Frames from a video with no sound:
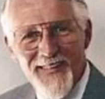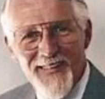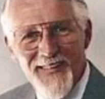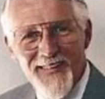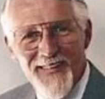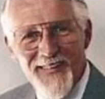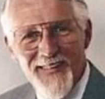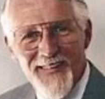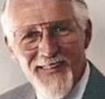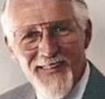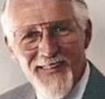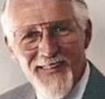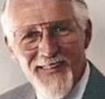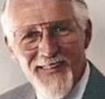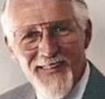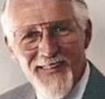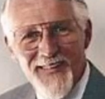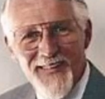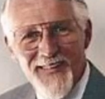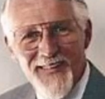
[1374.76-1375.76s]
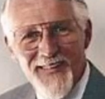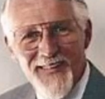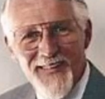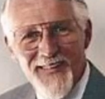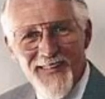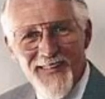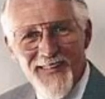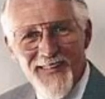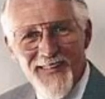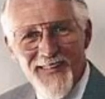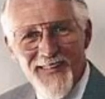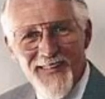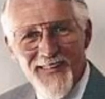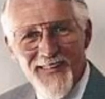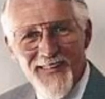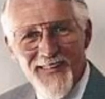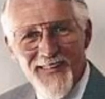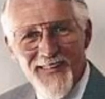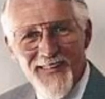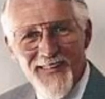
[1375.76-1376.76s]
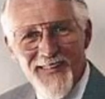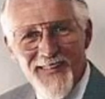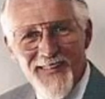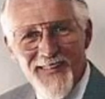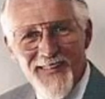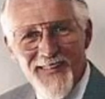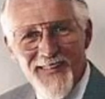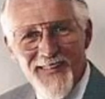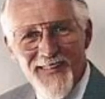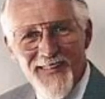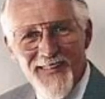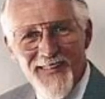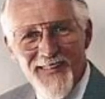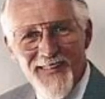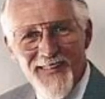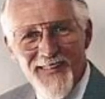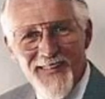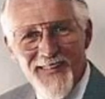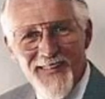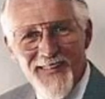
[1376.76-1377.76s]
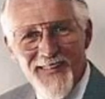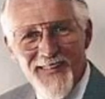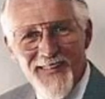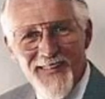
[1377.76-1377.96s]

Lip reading: The face doesn't move, so there is nothing to read.